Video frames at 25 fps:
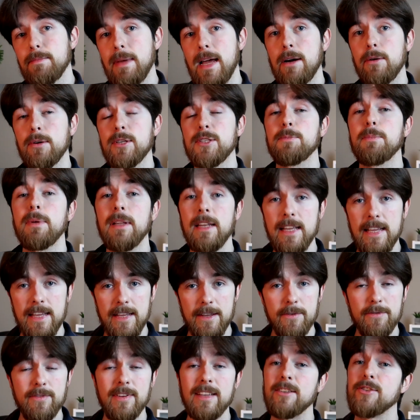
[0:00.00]
Maoists
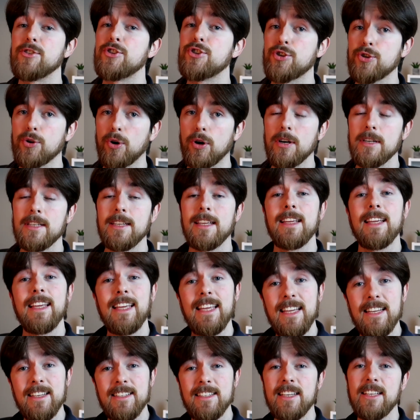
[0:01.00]
believe in short,
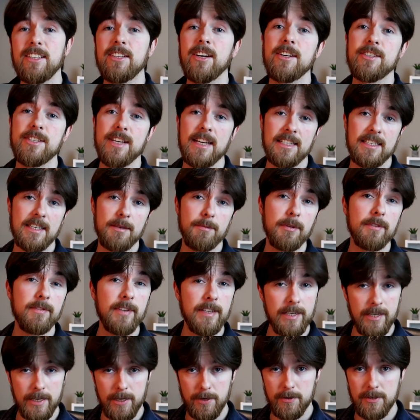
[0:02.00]
easily digestible
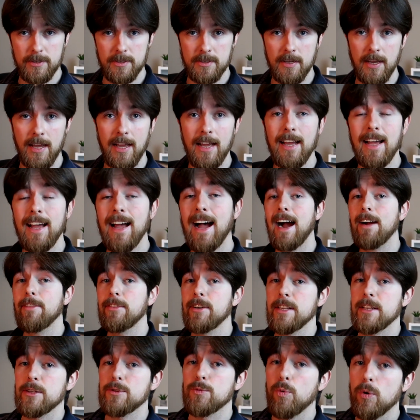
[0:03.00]
videos.
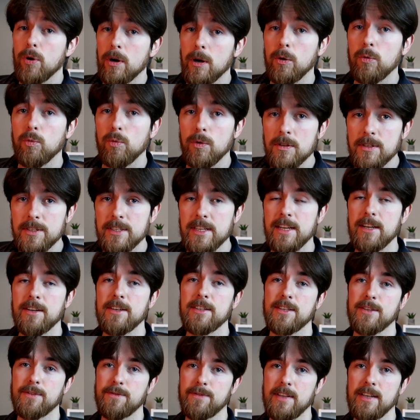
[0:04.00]
After this 101
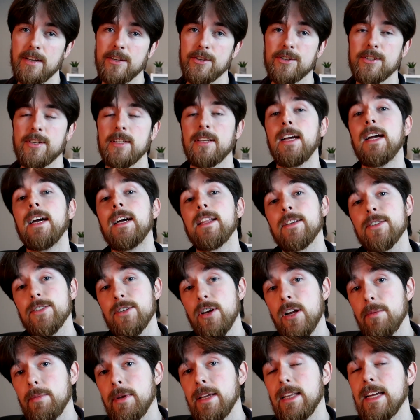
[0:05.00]
series is finished, there's
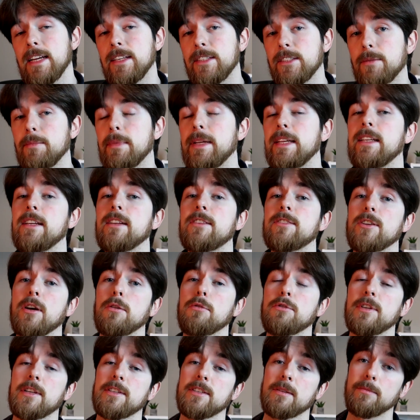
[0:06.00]
going to be an intermediate
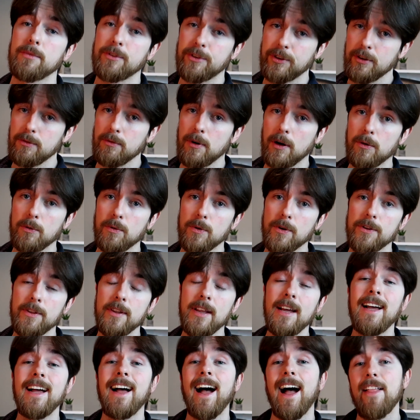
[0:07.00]
Socialism
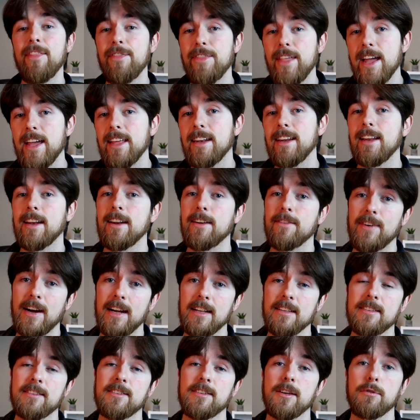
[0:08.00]
201 and then an
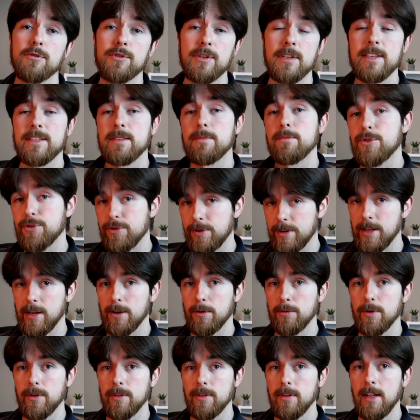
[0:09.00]
advanced Socialism
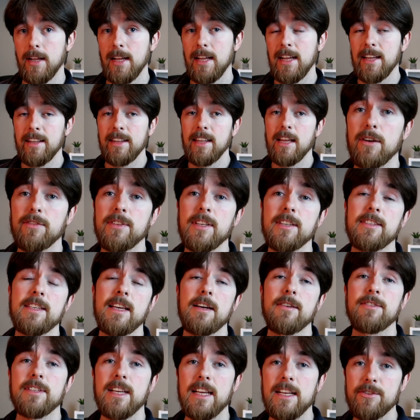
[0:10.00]
301. Now, if this
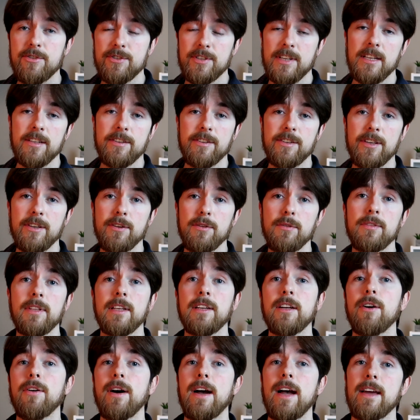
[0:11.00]
sounds interesting to you,
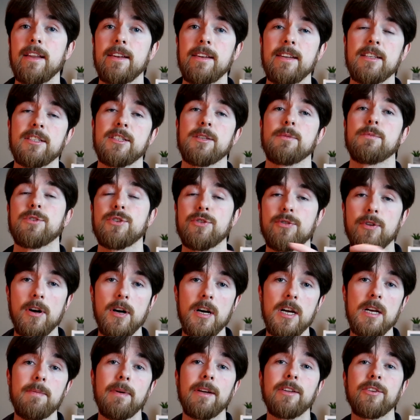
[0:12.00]
then go ahead and hit
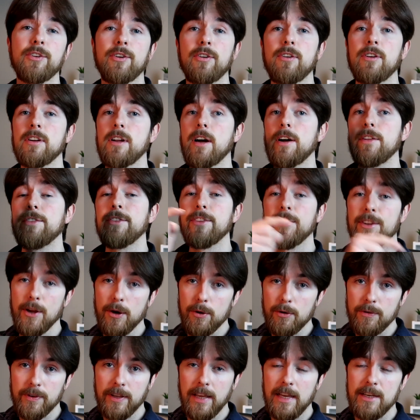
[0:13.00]
subscribe and turn on the
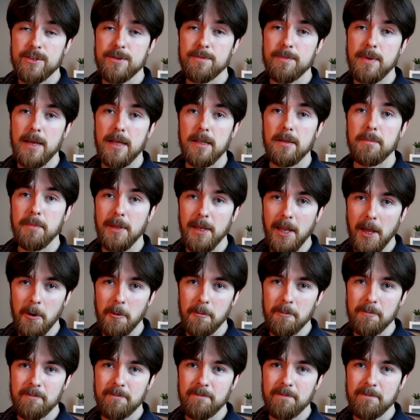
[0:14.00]
notification bell below.